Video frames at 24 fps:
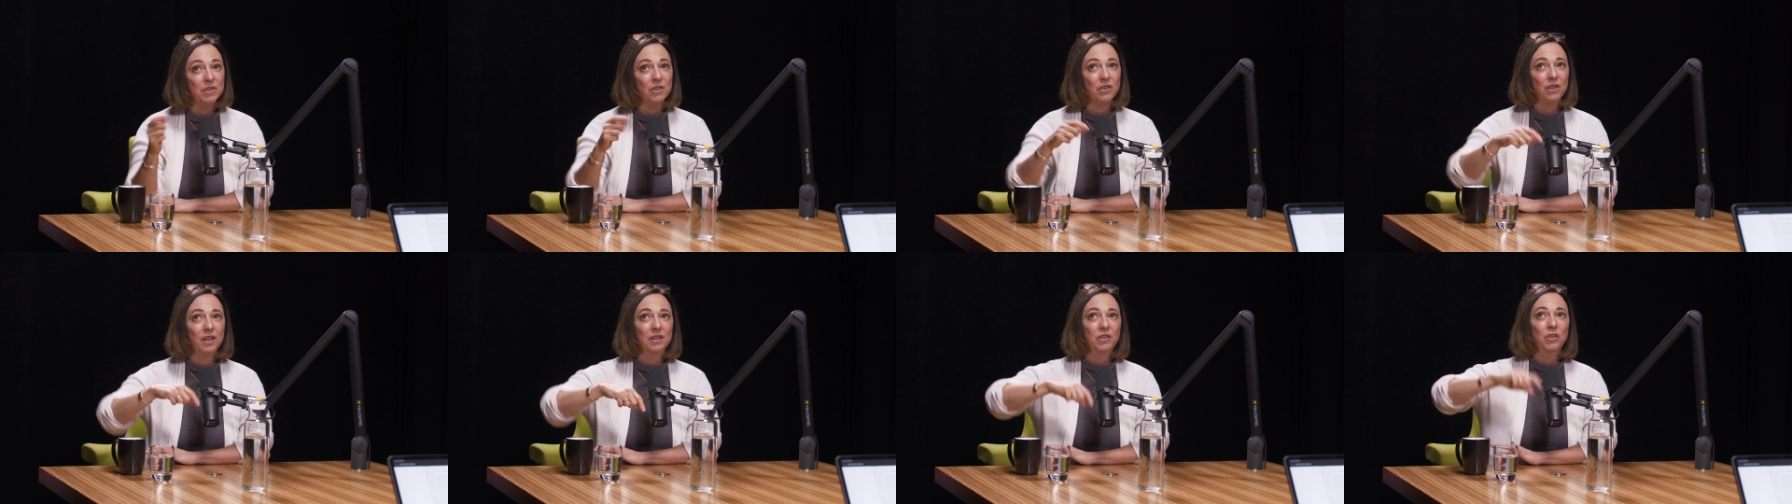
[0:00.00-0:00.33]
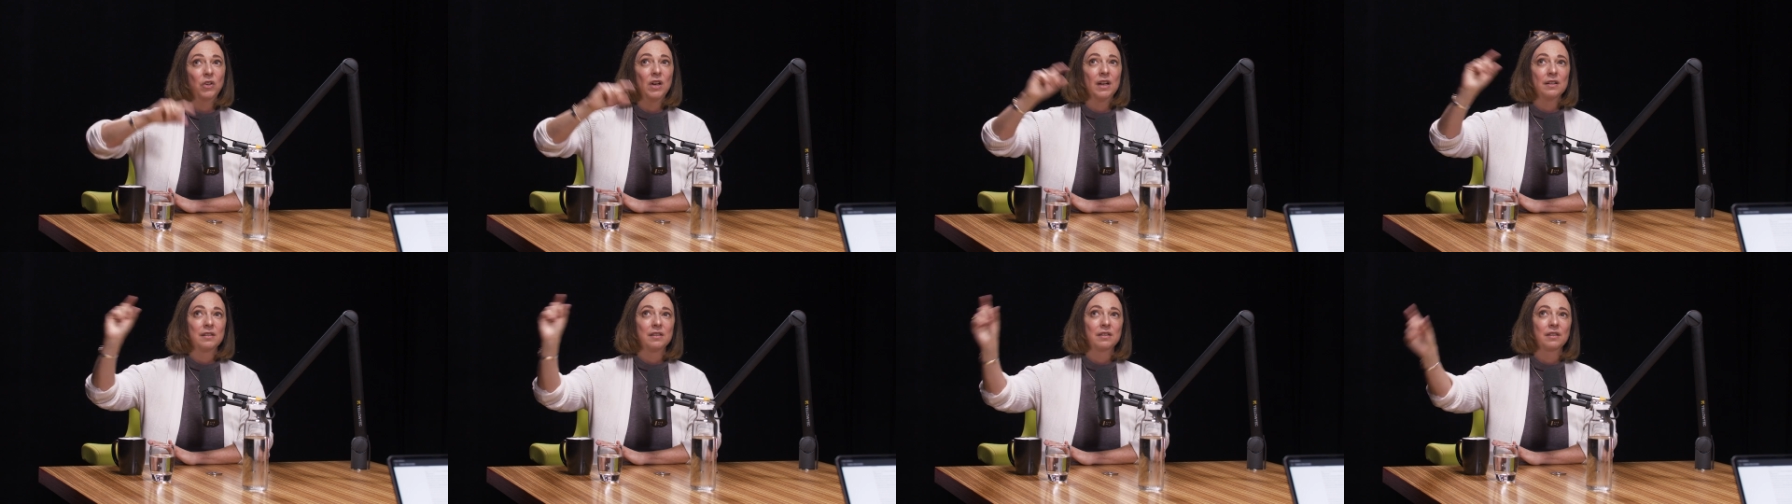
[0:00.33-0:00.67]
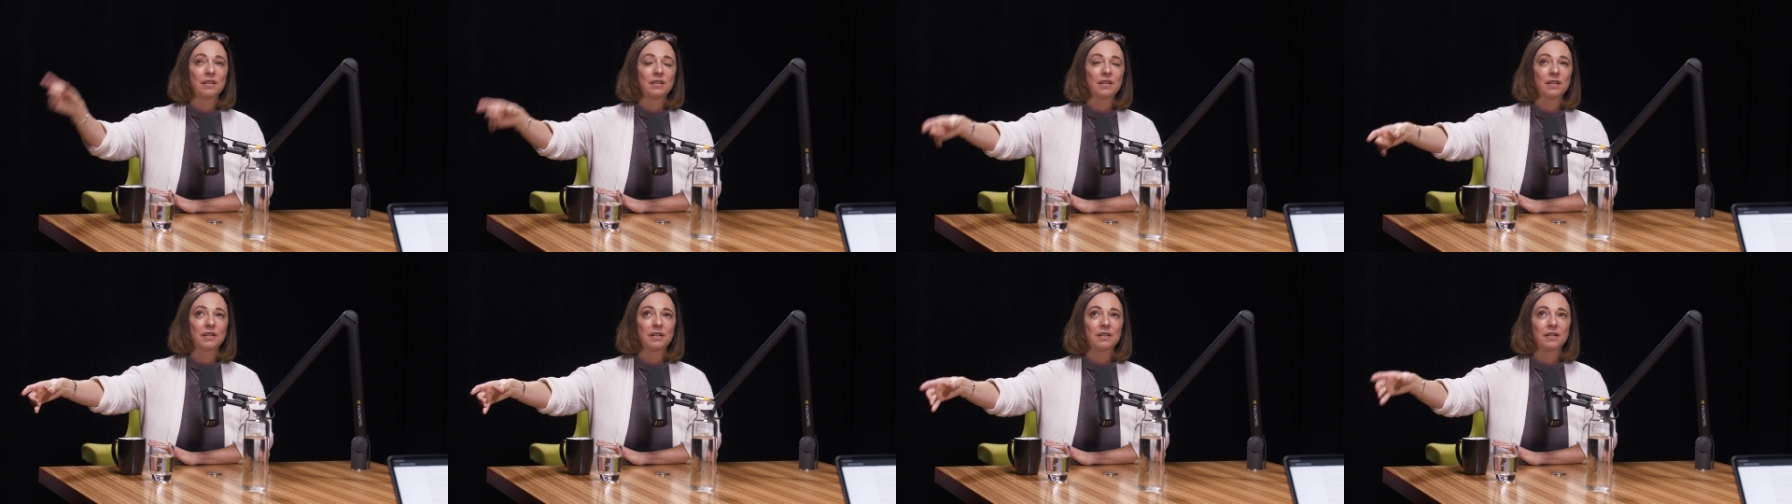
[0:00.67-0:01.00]
So then you get
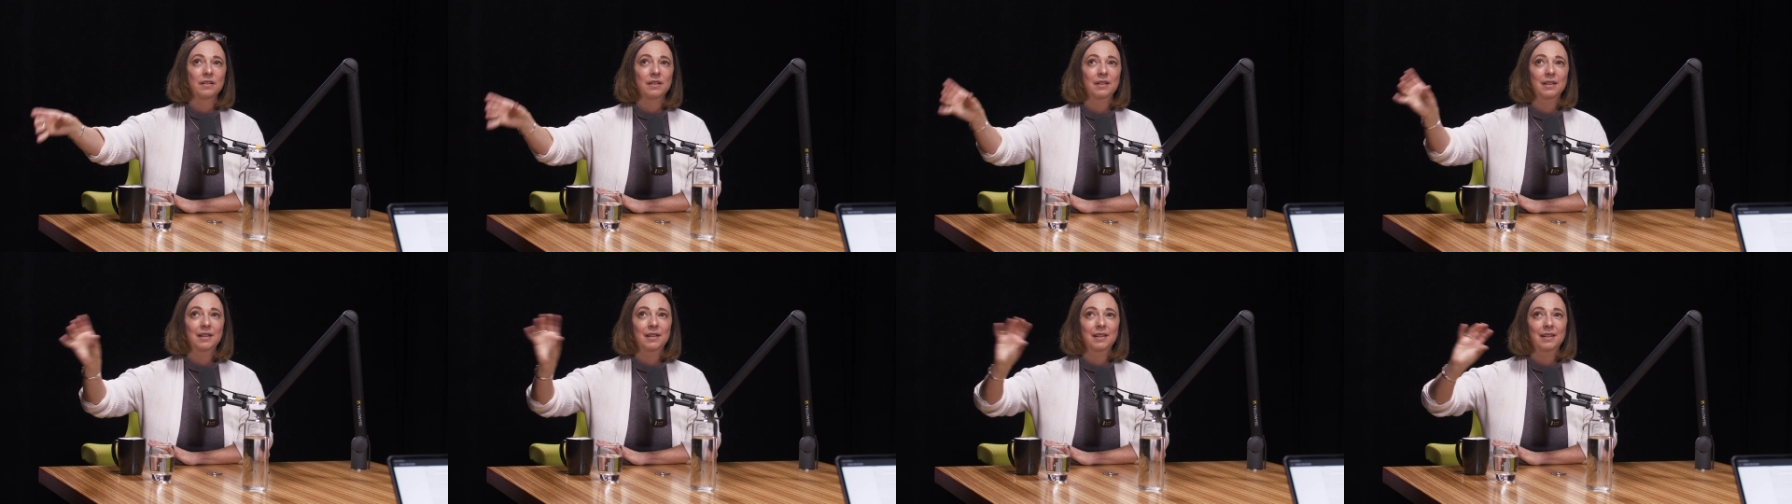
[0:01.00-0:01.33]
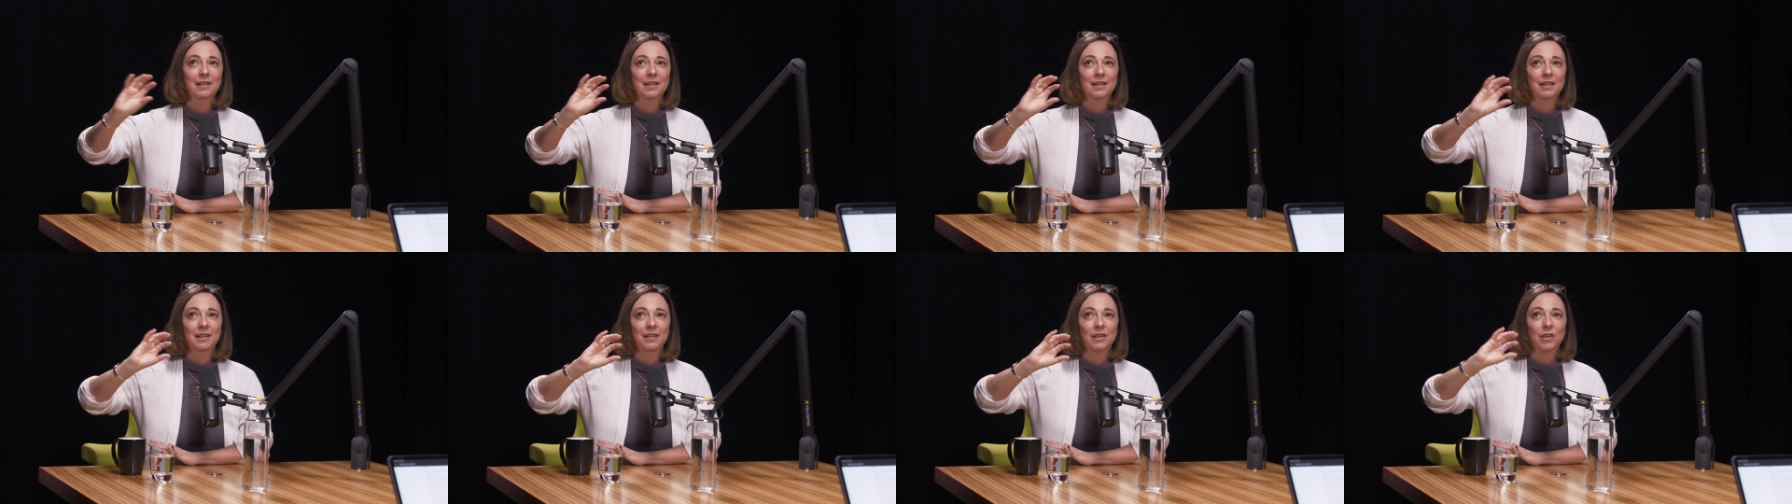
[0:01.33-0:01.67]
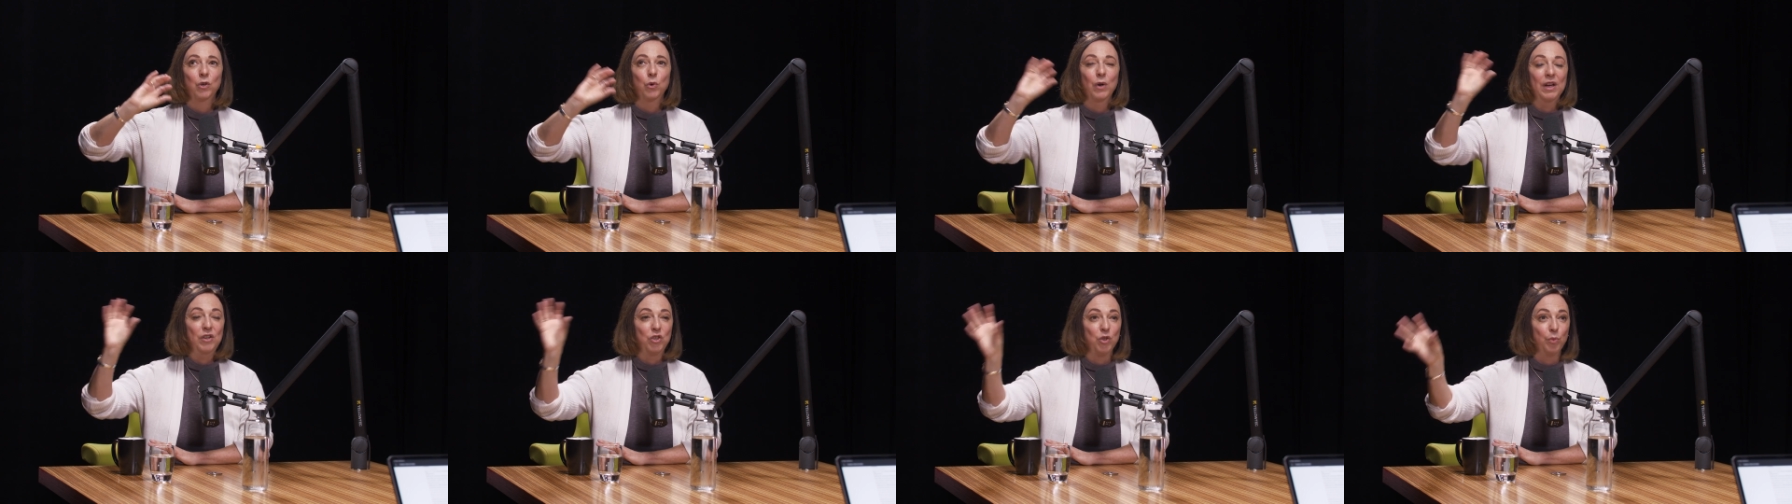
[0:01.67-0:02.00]
to the
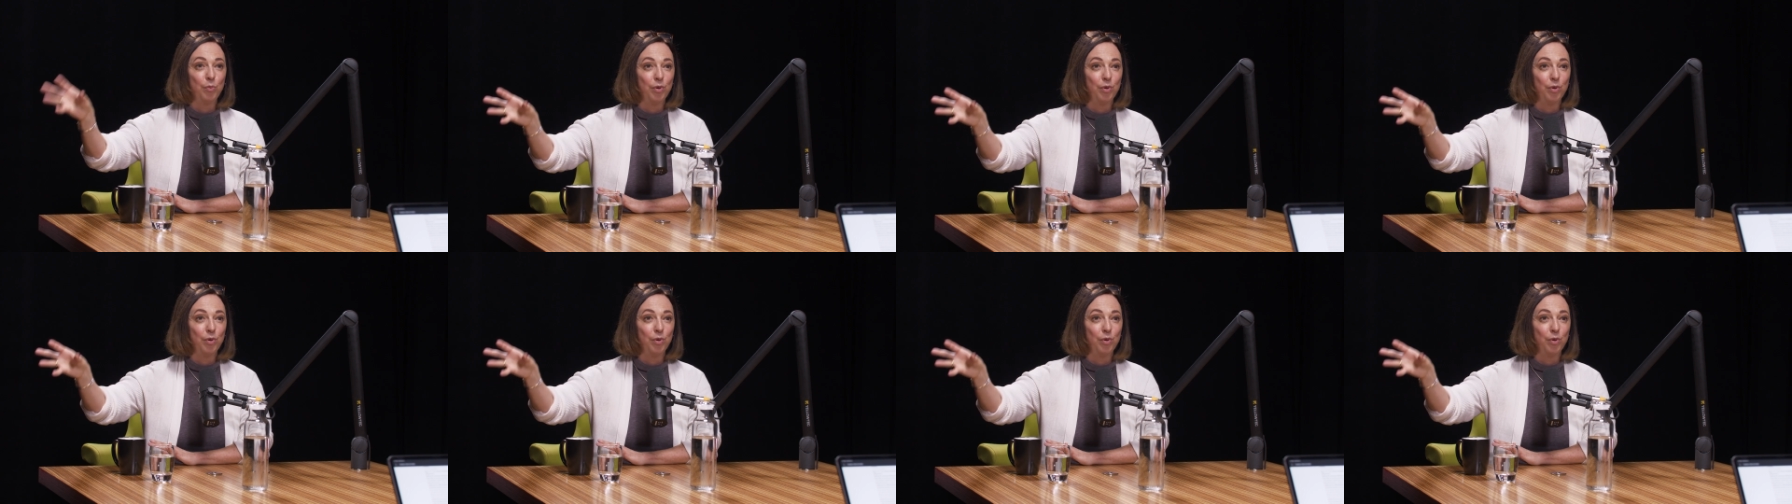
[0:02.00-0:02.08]
the Great